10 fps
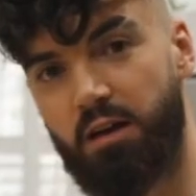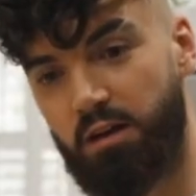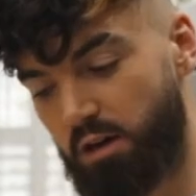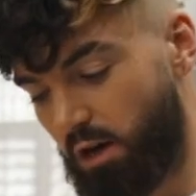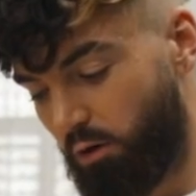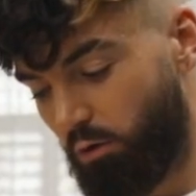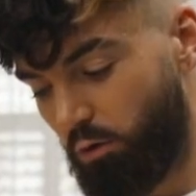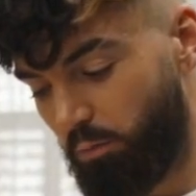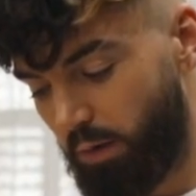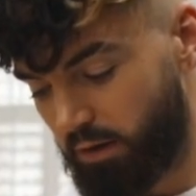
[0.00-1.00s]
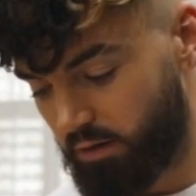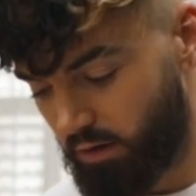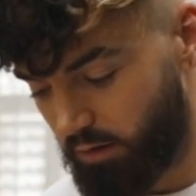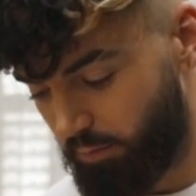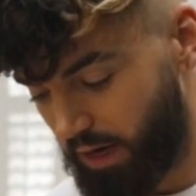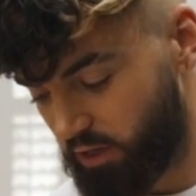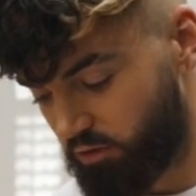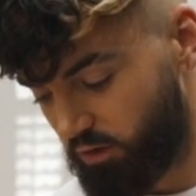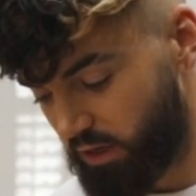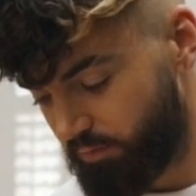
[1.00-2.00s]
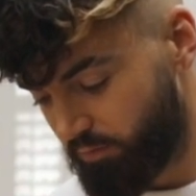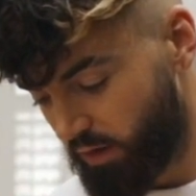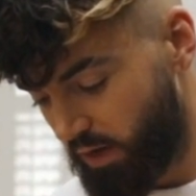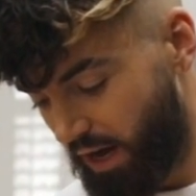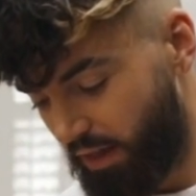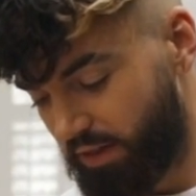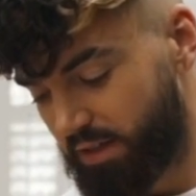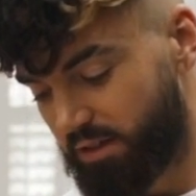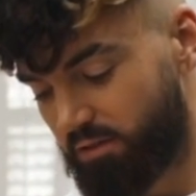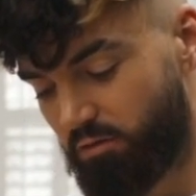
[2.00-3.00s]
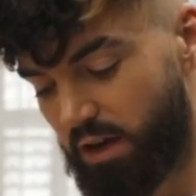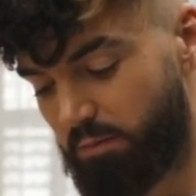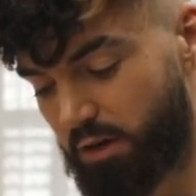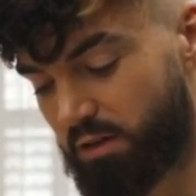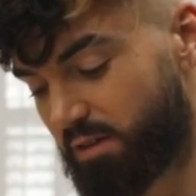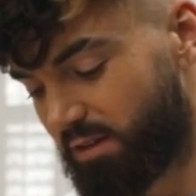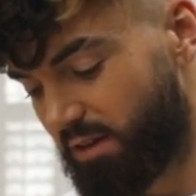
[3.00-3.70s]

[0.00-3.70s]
a all butter pastry. And this is great because